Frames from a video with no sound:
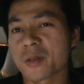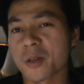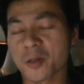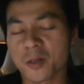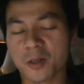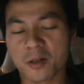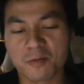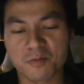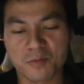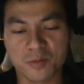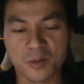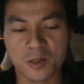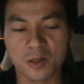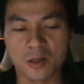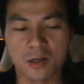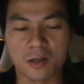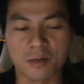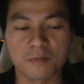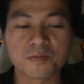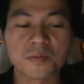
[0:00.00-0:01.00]
Tesla.
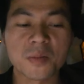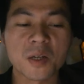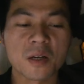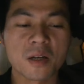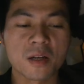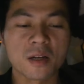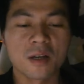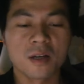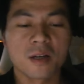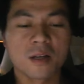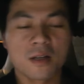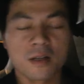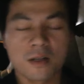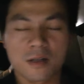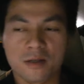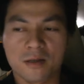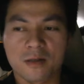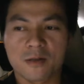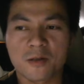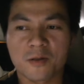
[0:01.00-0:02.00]
Yeah.
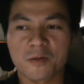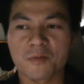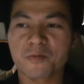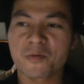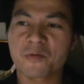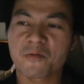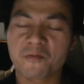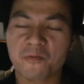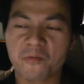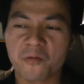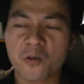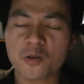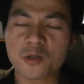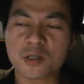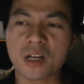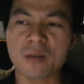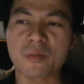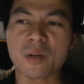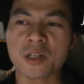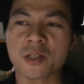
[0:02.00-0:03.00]
The first
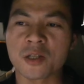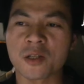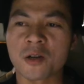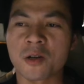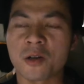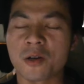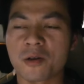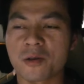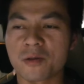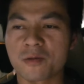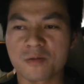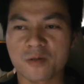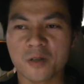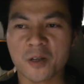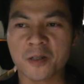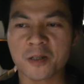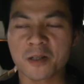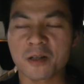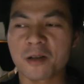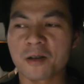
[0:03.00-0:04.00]
time I saw
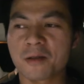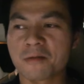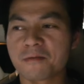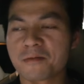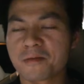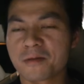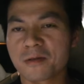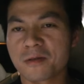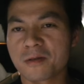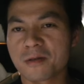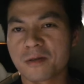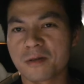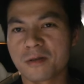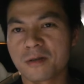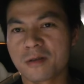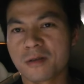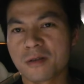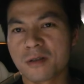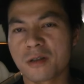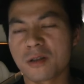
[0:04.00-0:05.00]
Tesla
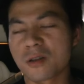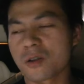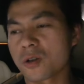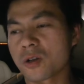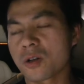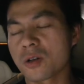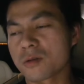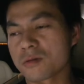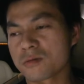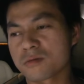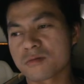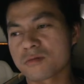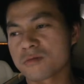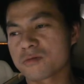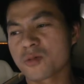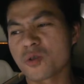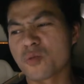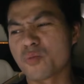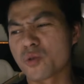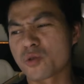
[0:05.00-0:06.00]
uh, in a
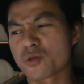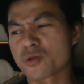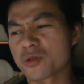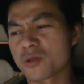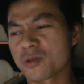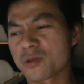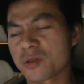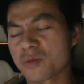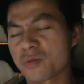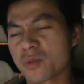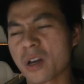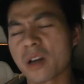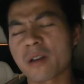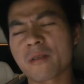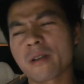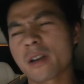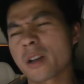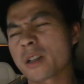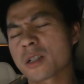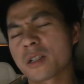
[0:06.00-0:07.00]
commercial or something,
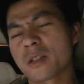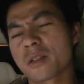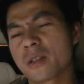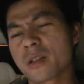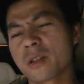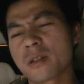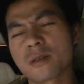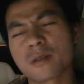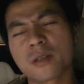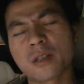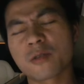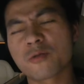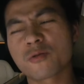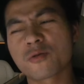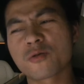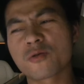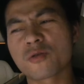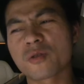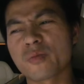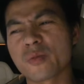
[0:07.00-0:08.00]
uh, actually they, they
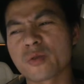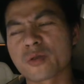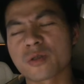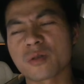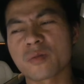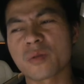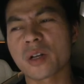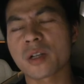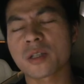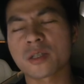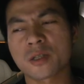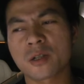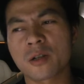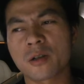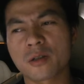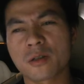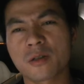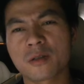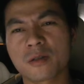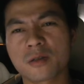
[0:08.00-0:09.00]
don't do commercial, but I saw
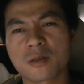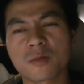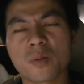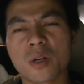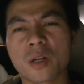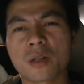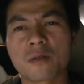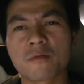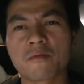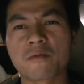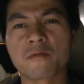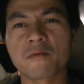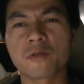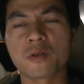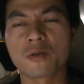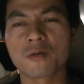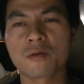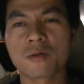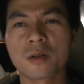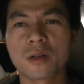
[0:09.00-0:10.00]
it in some kind of
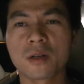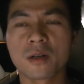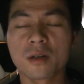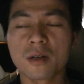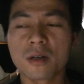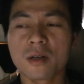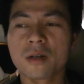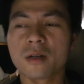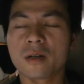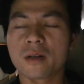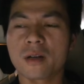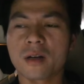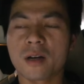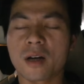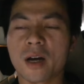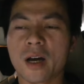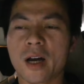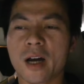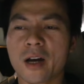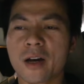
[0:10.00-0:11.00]
review,
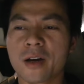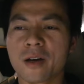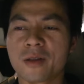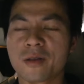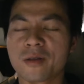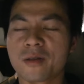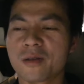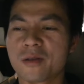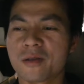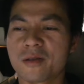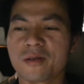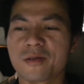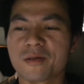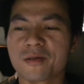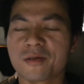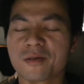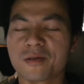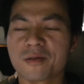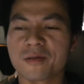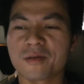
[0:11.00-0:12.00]
and
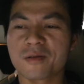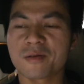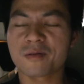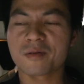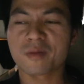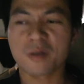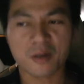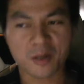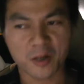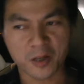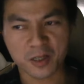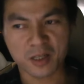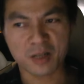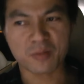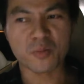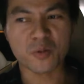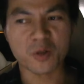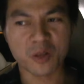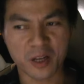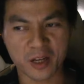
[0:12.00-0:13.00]
the Tesla
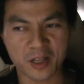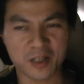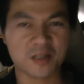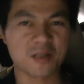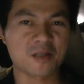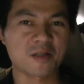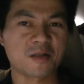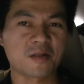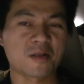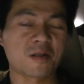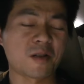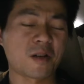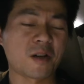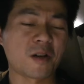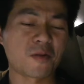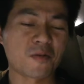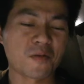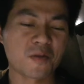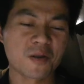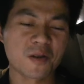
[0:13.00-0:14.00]
Model S,
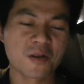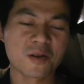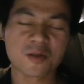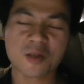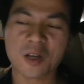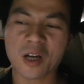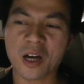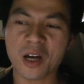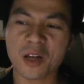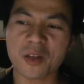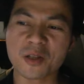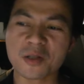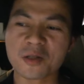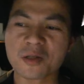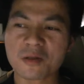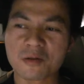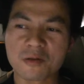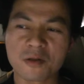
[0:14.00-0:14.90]
and they had this